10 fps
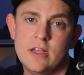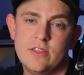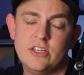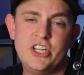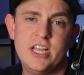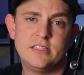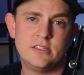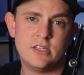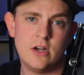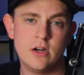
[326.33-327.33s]
the
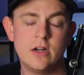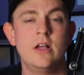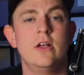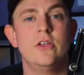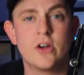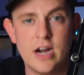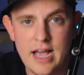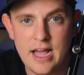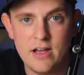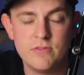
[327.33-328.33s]
chances are you're gonna
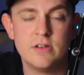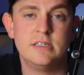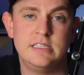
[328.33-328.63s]
have